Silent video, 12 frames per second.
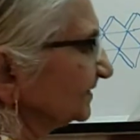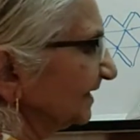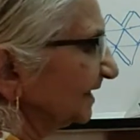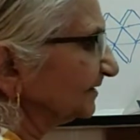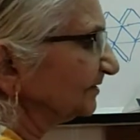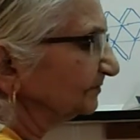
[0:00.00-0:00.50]

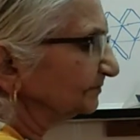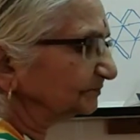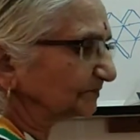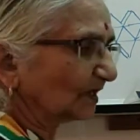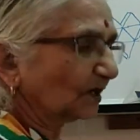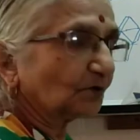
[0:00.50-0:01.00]
net,
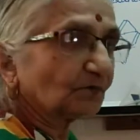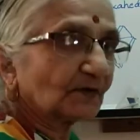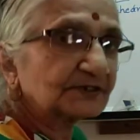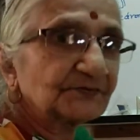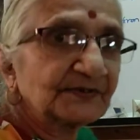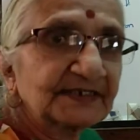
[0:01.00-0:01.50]

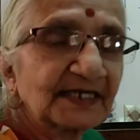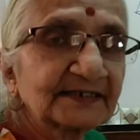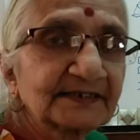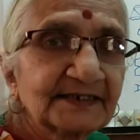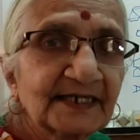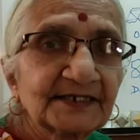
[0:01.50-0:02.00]
once we take
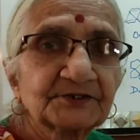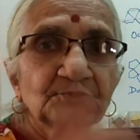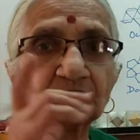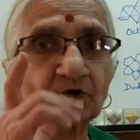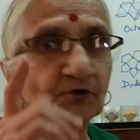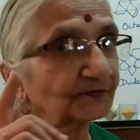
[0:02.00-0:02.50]
the net, you
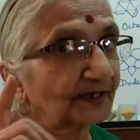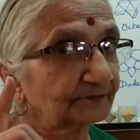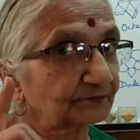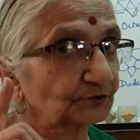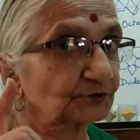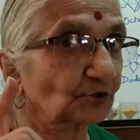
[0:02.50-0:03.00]
know we have
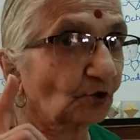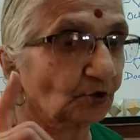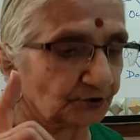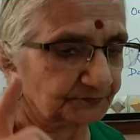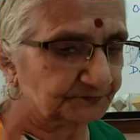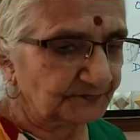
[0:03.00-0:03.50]
to score.
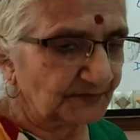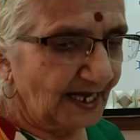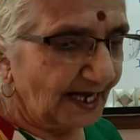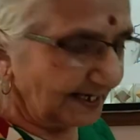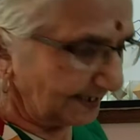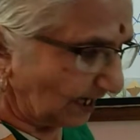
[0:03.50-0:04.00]

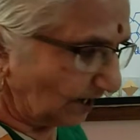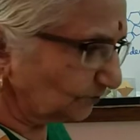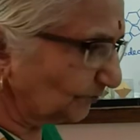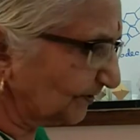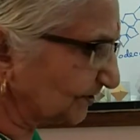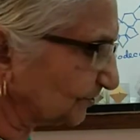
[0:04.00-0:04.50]
And how do
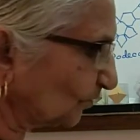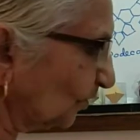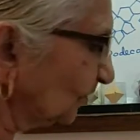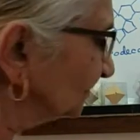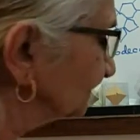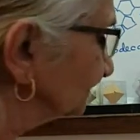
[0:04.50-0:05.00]
we score?